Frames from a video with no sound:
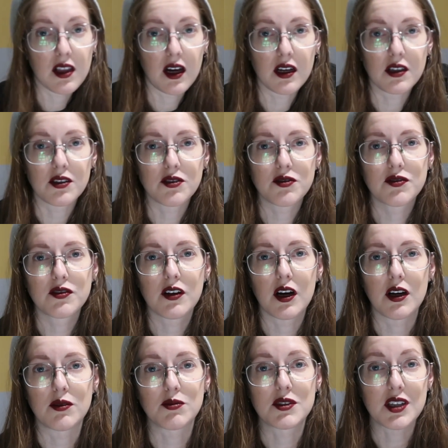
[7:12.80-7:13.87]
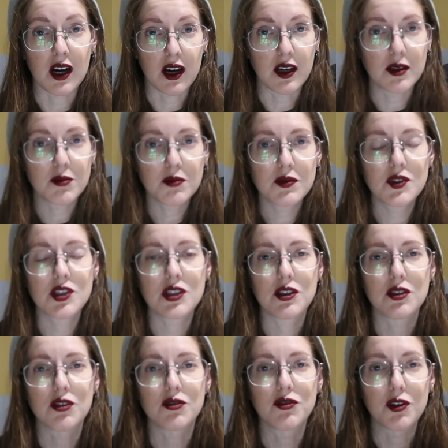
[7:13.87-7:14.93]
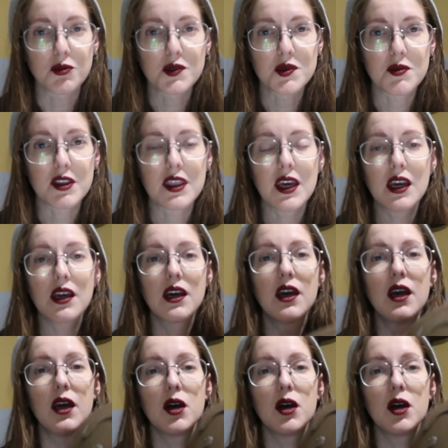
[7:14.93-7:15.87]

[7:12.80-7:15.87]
lot of time to your foam smithing,